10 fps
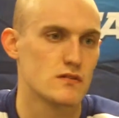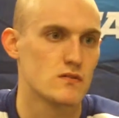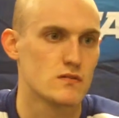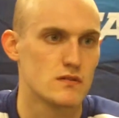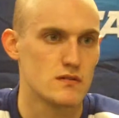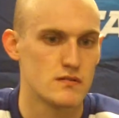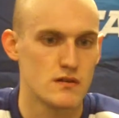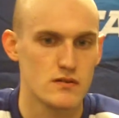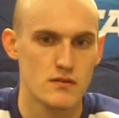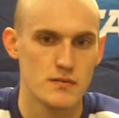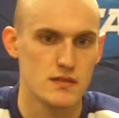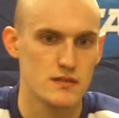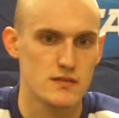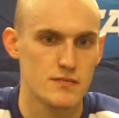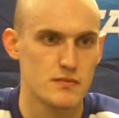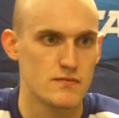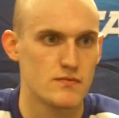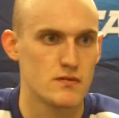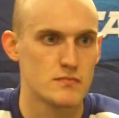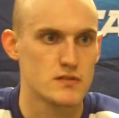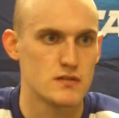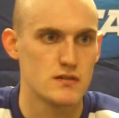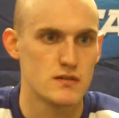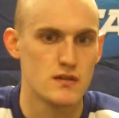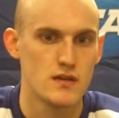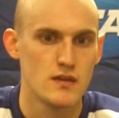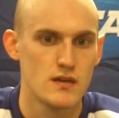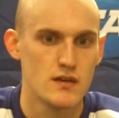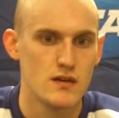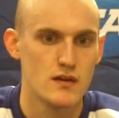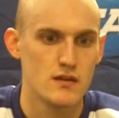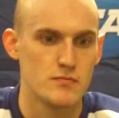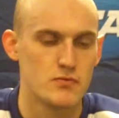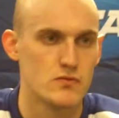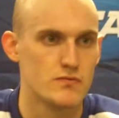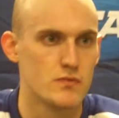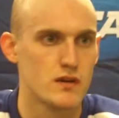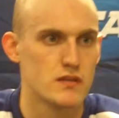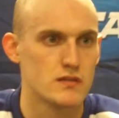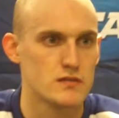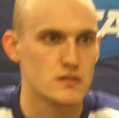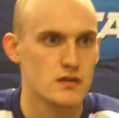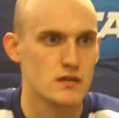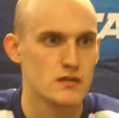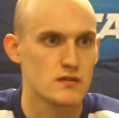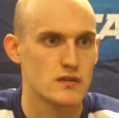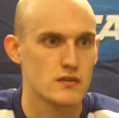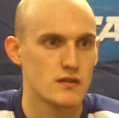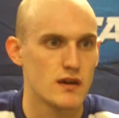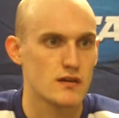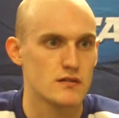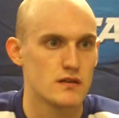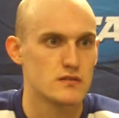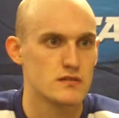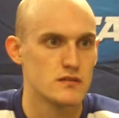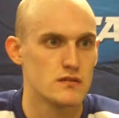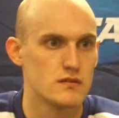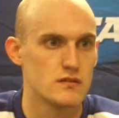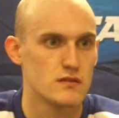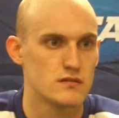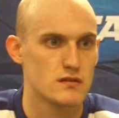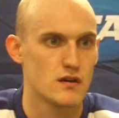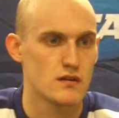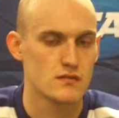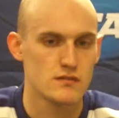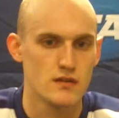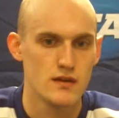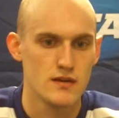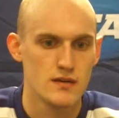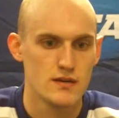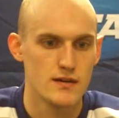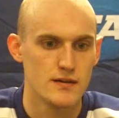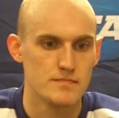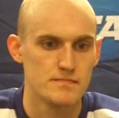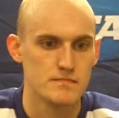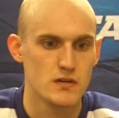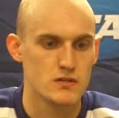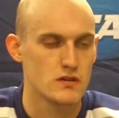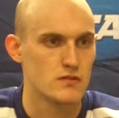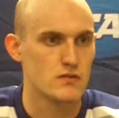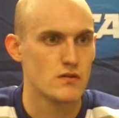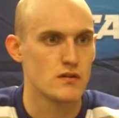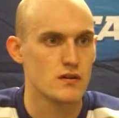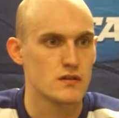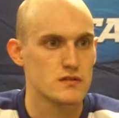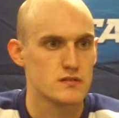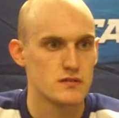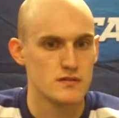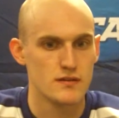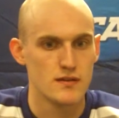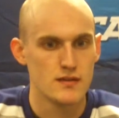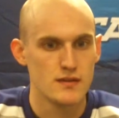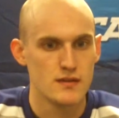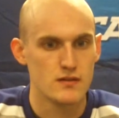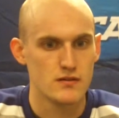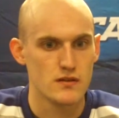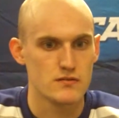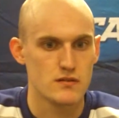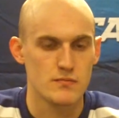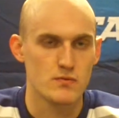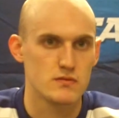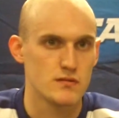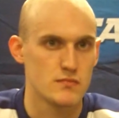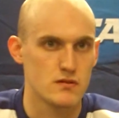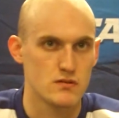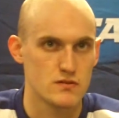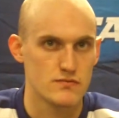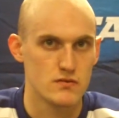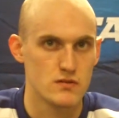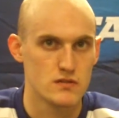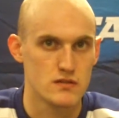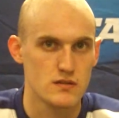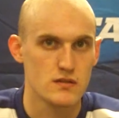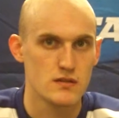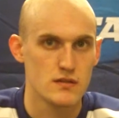their goaltender Rondo. I mean, he stepped in for them this year, and he proved why he's getting the accolades he's gotten by shutting the door on us. And you know, Yale's the number one team in the country for a reason.